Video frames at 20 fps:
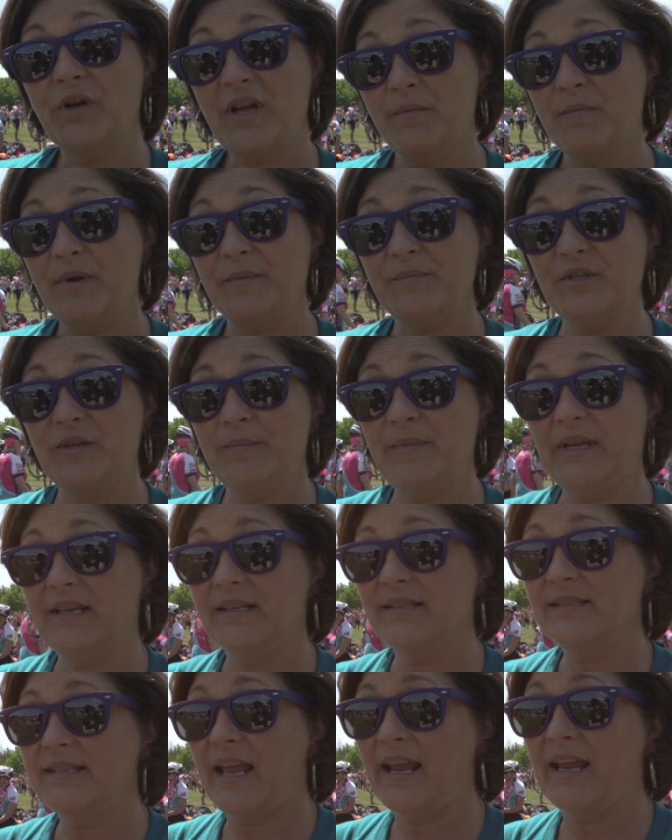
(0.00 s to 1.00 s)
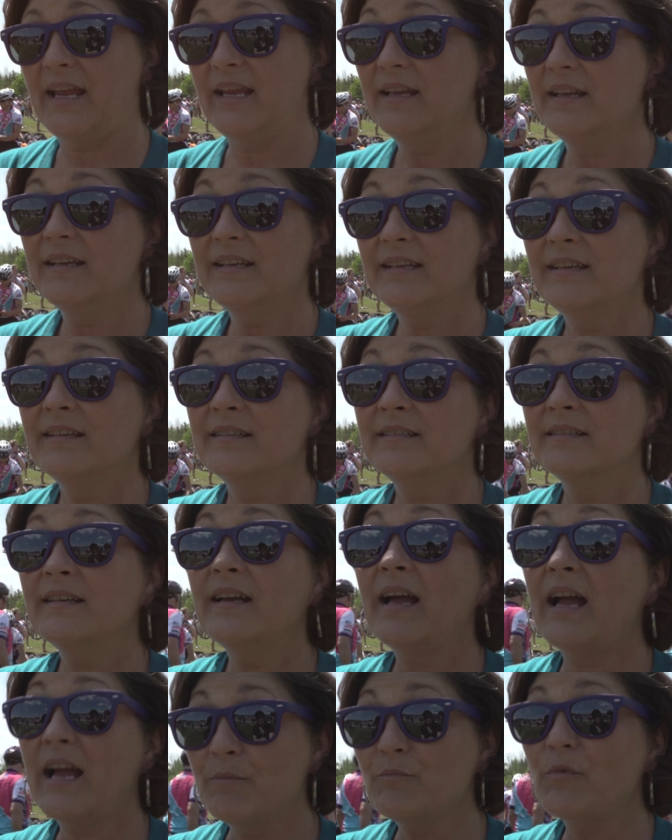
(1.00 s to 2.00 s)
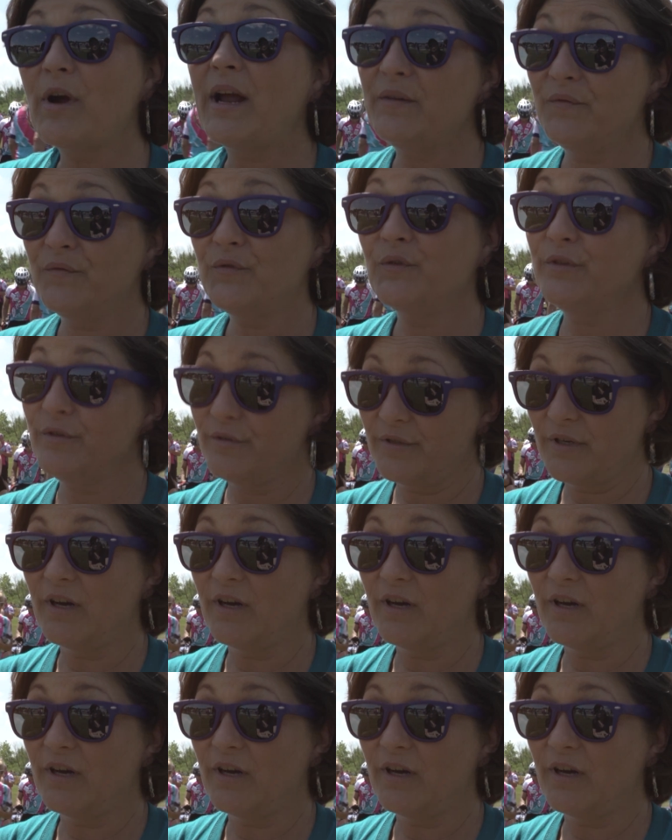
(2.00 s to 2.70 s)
will come up to me and say, I'm riding for your